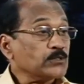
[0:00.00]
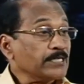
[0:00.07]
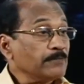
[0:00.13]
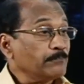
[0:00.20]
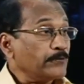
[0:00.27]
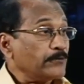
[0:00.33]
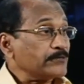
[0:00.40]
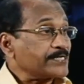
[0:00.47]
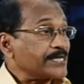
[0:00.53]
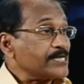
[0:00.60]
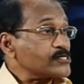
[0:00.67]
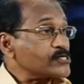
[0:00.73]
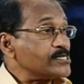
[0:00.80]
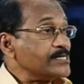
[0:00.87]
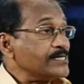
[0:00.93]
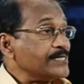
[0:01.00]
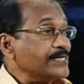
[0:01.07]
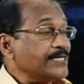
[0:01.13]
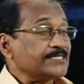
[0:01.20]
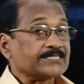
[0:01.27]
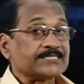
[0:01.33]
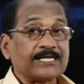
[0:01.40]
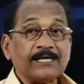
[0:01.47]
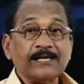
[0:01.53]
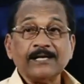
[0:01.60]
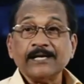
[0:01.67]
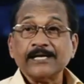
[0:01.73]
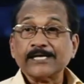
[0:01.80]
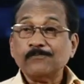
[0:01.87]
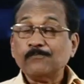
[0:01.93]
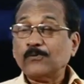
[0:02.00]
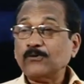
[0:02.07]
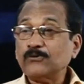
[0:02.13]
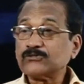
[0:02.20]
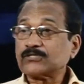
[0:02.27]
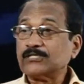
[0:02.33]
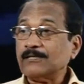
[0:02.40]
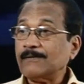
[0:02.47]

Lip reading: importation is imposed